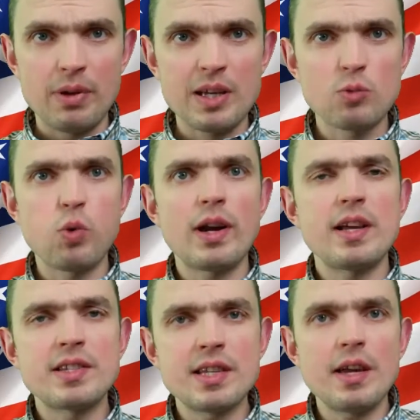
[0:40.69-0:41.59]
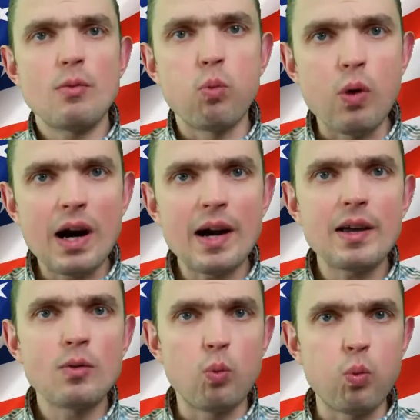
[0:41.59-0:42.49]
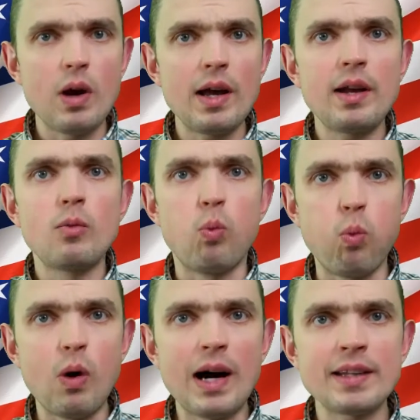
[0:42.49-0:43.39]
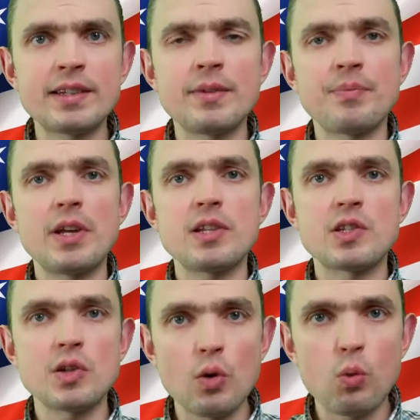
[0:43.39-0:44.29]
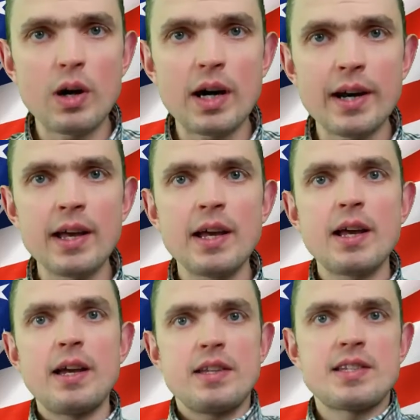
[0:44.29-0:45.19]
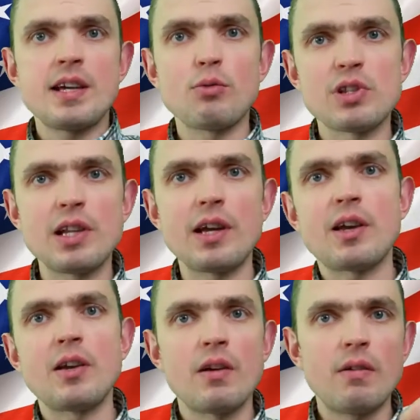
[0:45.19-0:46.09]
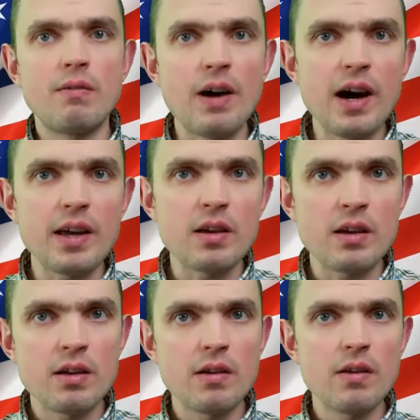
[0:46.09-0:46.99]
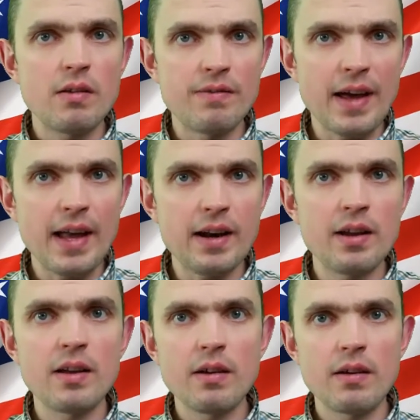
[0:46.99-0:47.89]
Because when I say why, when, what, and so on, it sounds like vai, then,